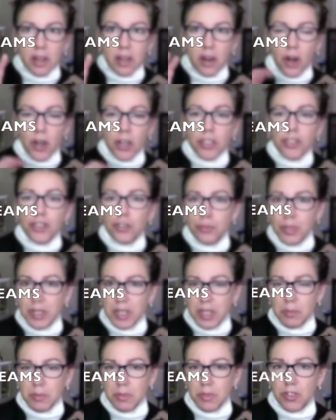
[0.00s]
Our
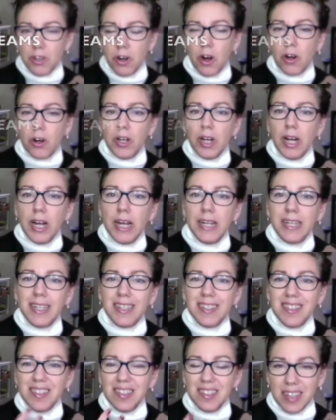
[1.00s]
dreams are an
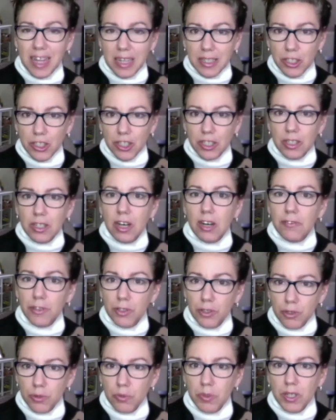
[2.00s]
extension of
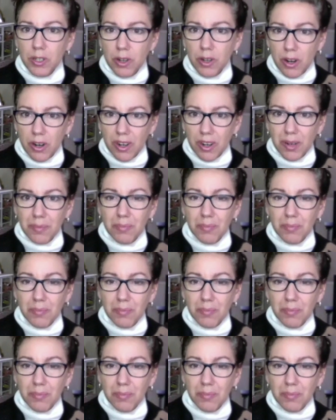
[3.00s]
who we are.